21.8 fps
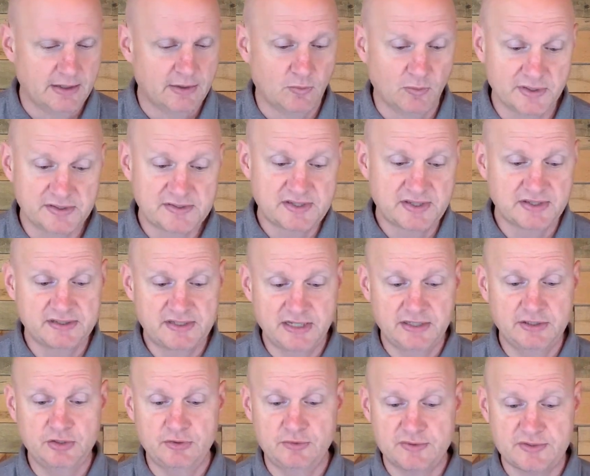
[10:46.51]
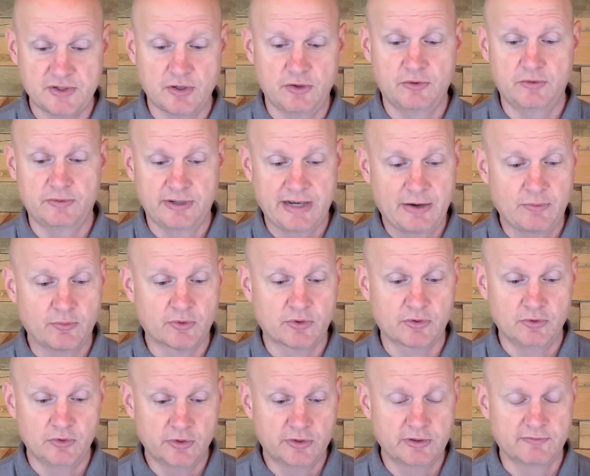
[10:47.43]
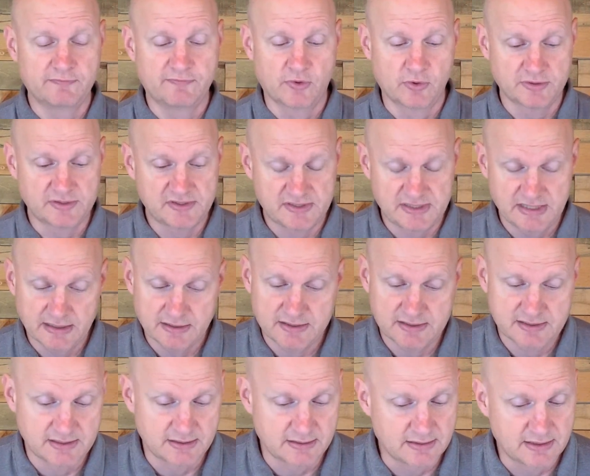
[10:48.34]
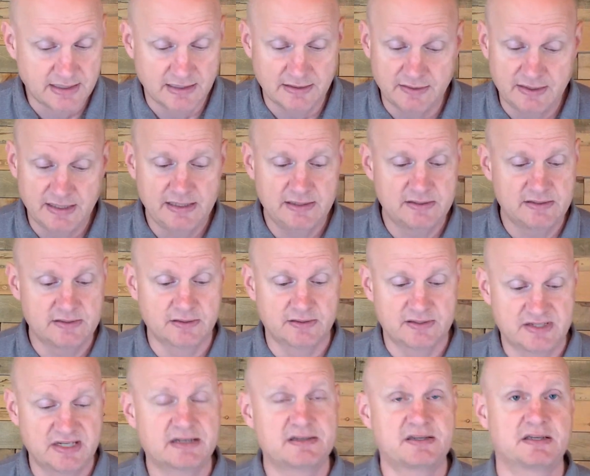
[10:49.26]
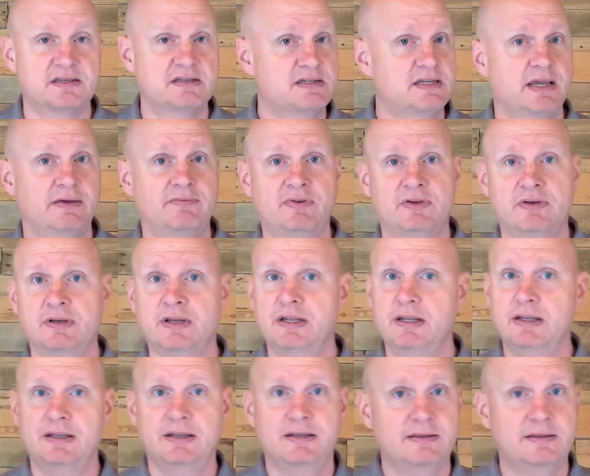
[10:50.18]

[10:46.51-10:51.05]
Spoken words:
Well, let's continue. So now we're going to look at verse 6, and these 6 and 7,